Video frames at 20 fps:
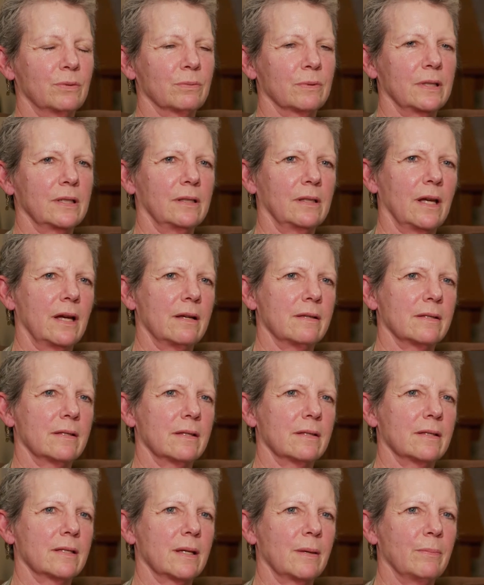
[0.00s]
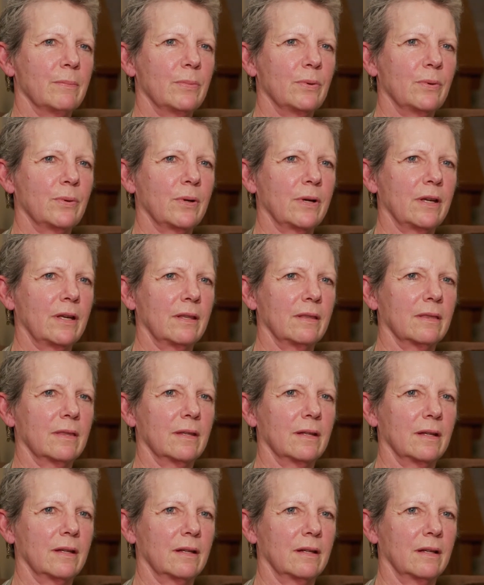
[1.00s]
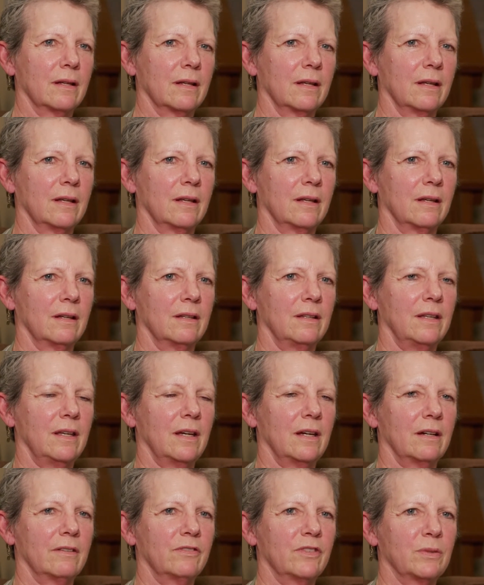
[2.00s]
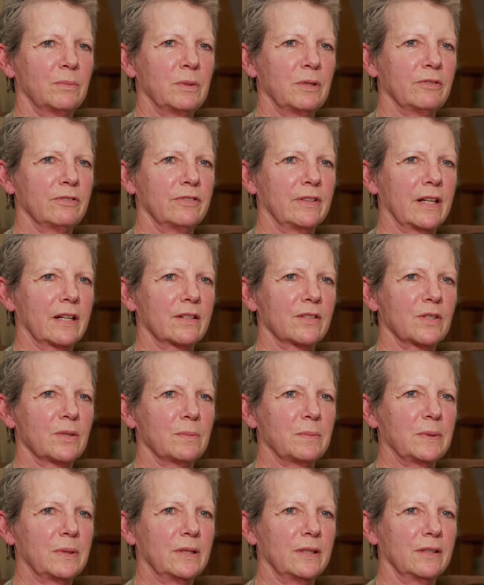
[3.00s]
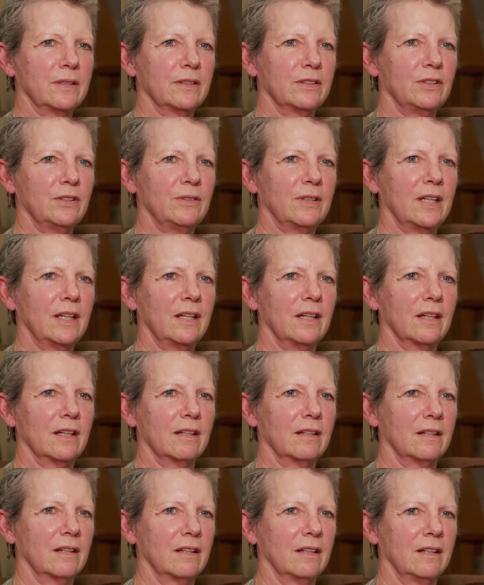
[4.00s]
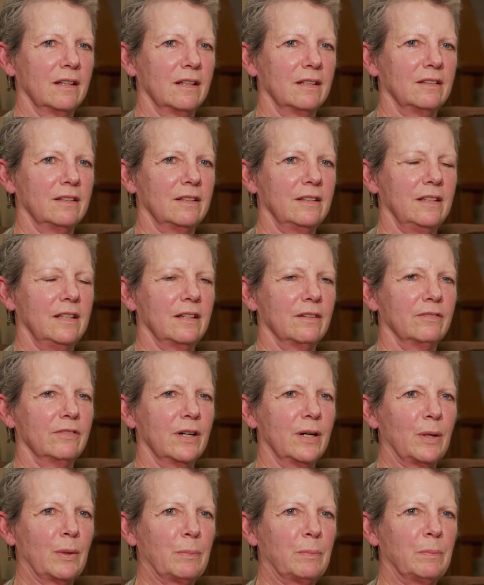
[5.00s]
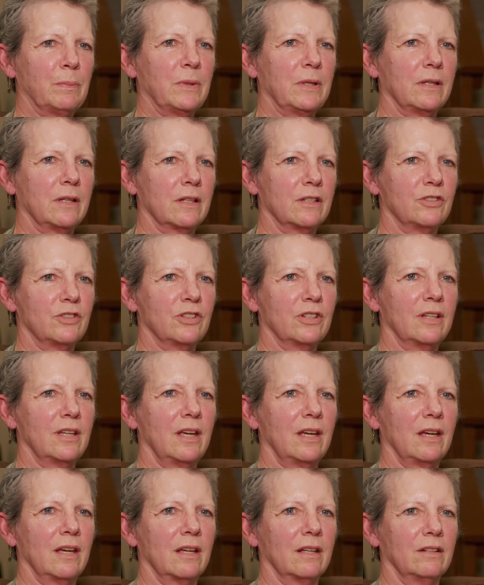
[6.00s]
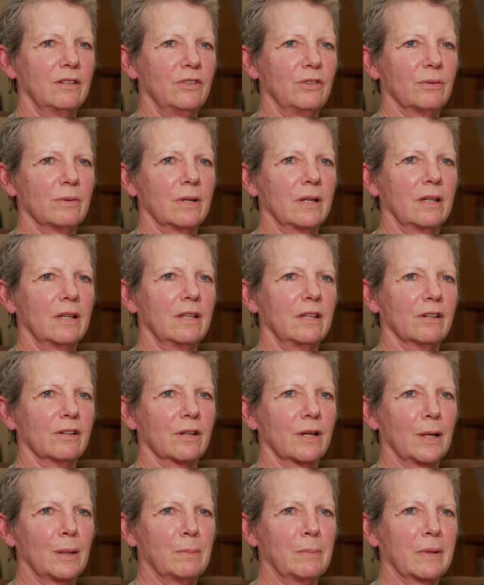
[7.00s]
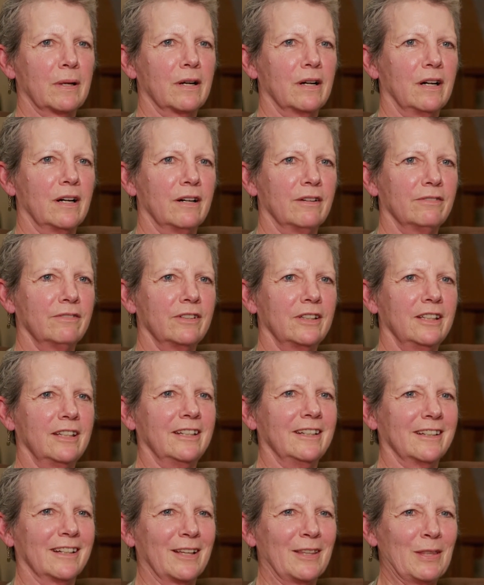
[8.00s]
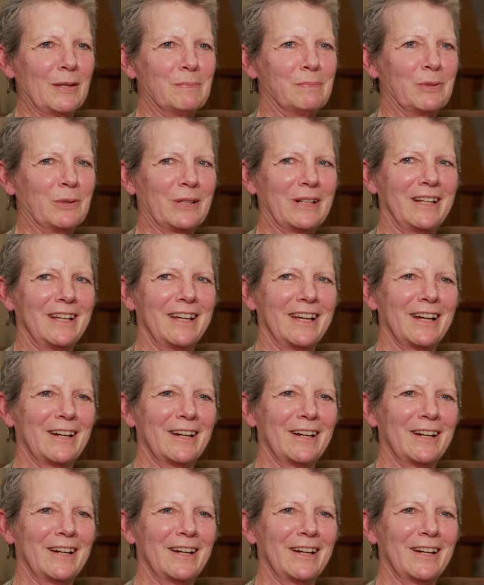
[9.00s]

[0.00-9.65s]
realize at some point that you have to be flexible. You can't give up because you can't drink your cup of coffee on the morning